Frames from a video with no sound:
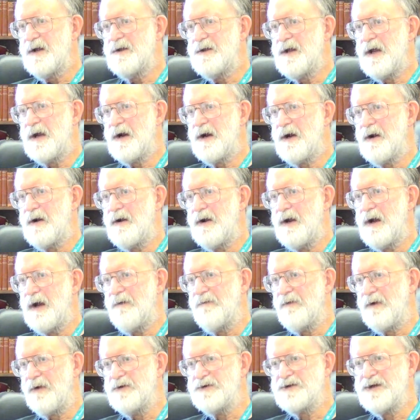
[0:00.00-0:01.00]
that are
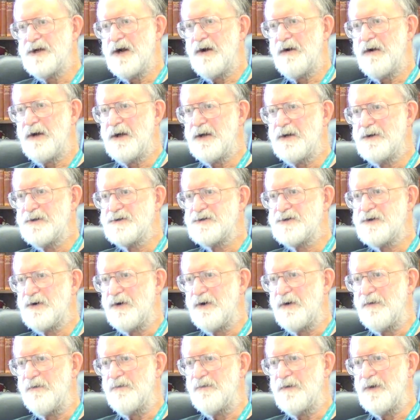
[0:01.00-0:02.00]
evolutionarily
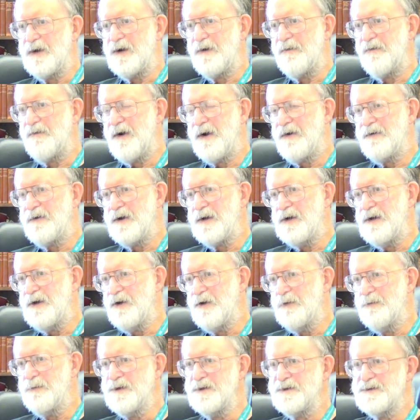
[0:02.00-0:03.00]
conserved, that are found in
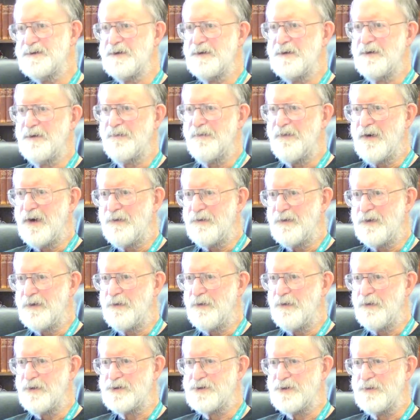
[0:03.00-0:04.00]
humans and are found in
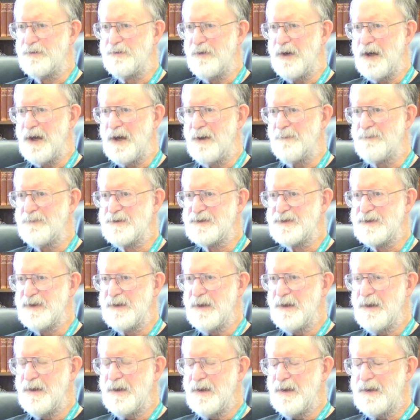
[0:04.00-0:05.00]
horseshoe crabs, mm
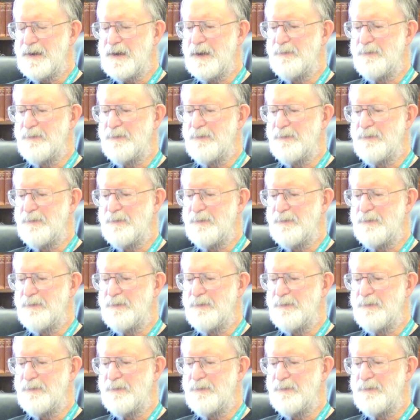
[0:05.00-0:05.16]
-hmm.